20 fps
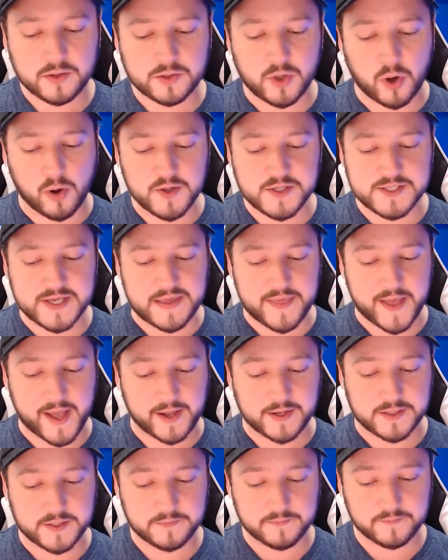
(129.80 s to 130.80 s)
Don't say
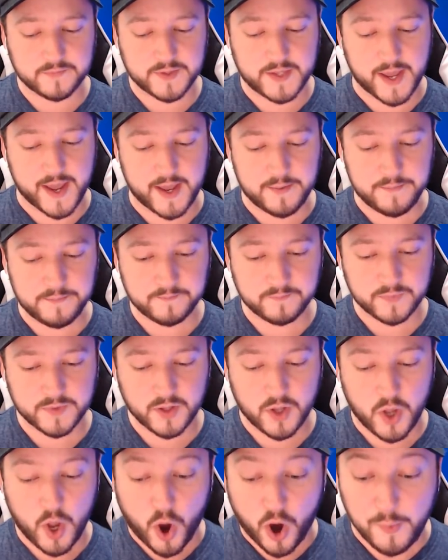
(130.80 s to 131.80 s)
that. Game.
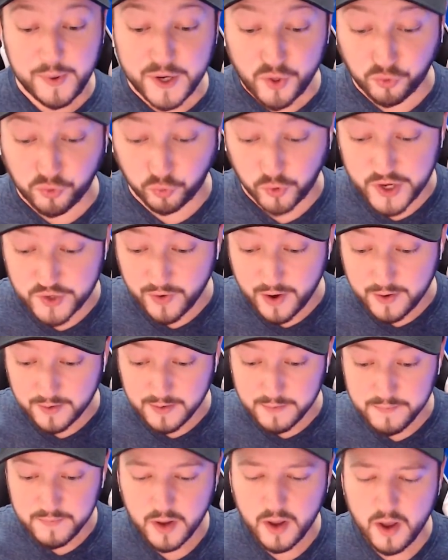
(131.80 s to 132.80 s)
Are we going to three crown
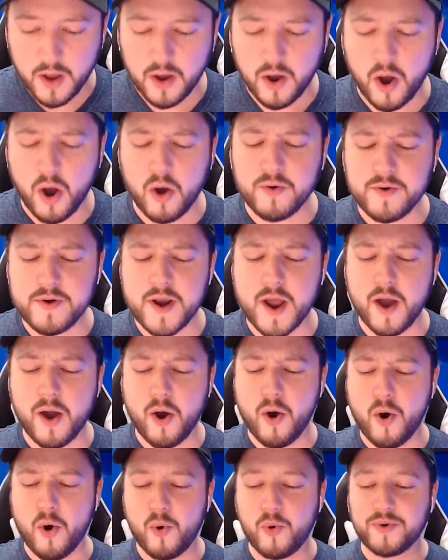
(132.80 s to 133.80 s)
him?
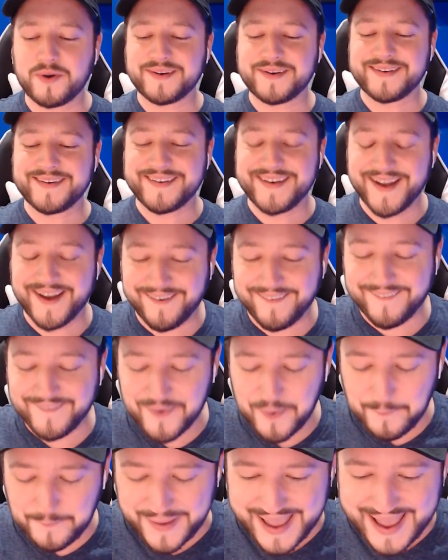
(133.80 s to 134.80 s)
Oh, no.
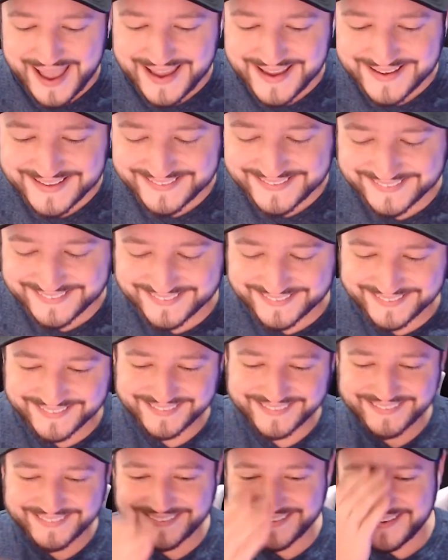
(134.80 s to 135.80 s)
No. Pain.
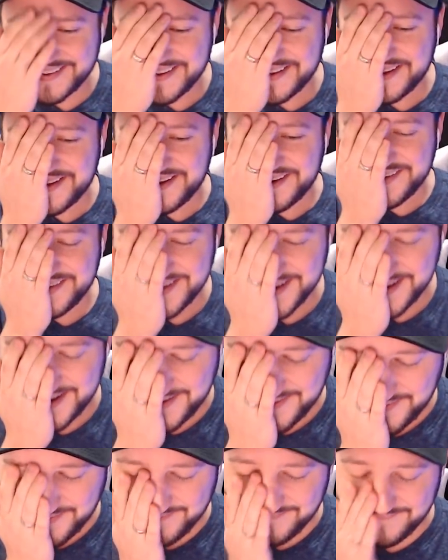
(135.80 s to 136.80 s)

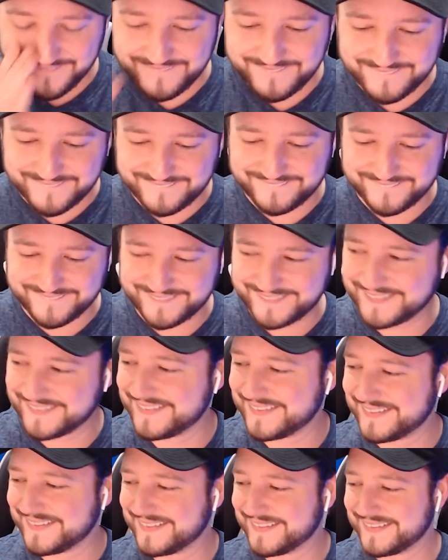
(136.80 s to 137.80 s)
No.
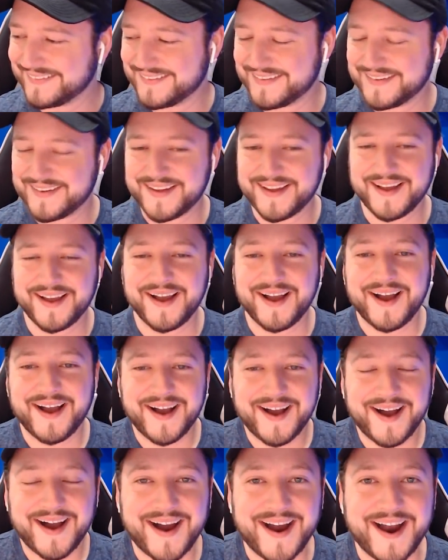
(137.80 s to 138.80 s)

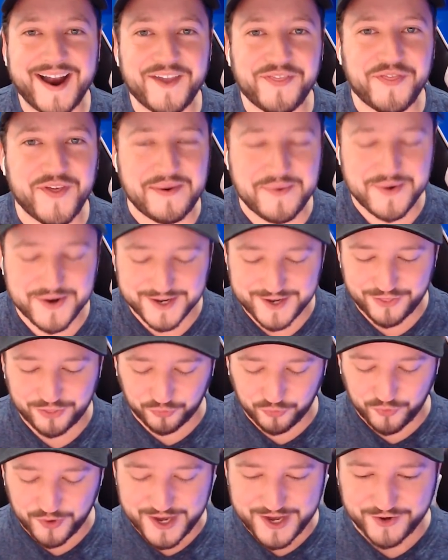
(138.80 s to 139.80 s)
I thought we were going to
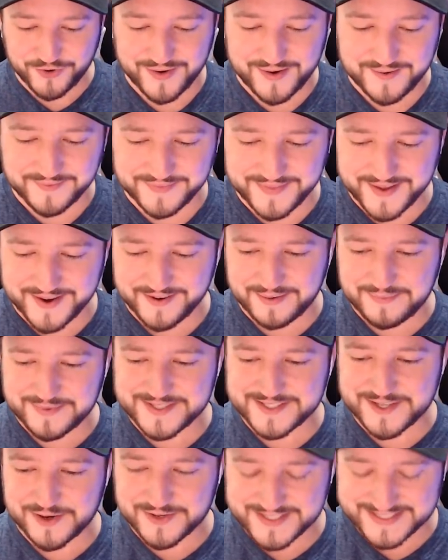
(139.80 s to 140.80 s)
three crown there. I'm
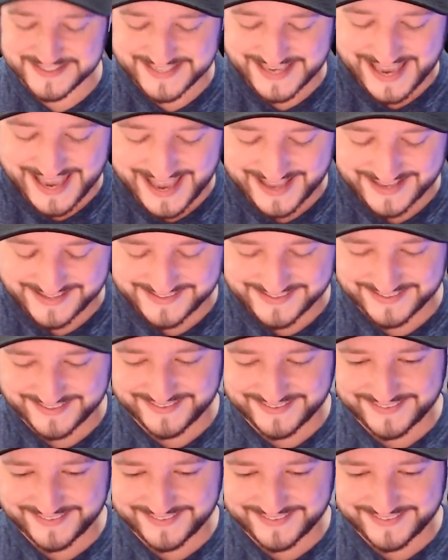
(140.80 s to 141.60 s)
so sad.